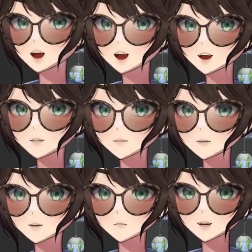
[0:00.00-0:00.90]
We have this
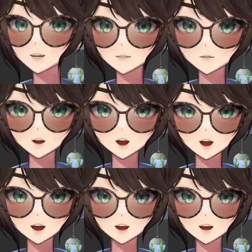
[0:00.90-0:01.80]
piece
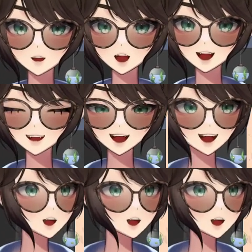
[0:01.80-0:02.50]
by Addie at